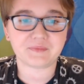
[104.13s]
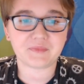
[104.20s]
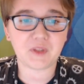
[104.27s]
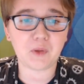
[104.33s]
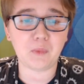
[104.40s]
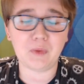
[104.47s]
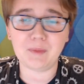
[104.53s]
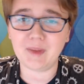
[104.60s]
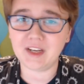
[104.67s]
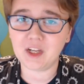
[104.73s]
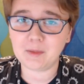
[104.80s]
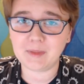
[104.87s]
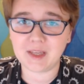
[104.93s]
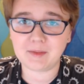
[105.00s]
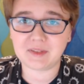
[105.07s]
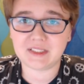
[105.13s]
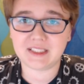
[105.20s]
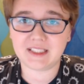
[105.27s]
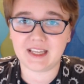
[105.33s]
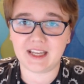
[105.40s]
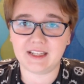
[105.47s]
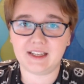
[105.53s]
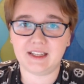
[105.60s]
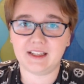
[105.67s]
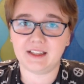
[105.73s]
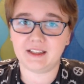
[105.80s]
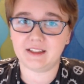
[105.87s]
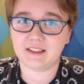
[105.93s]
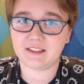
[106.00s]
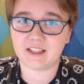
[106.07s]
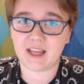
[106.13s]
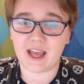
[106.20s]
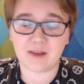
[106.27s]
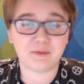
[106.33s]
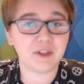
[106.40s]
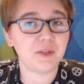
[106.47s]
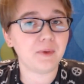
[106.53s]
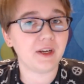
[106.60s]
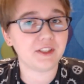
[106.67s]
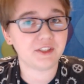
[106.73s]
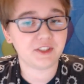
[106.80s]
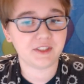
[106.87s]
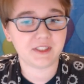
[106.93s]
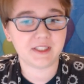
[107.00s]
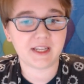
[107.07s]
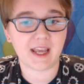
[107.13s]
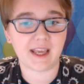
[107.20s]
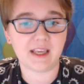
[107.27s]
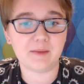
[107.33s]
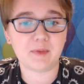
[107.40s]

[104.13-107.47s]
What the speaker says: we may not be able to get to every question today,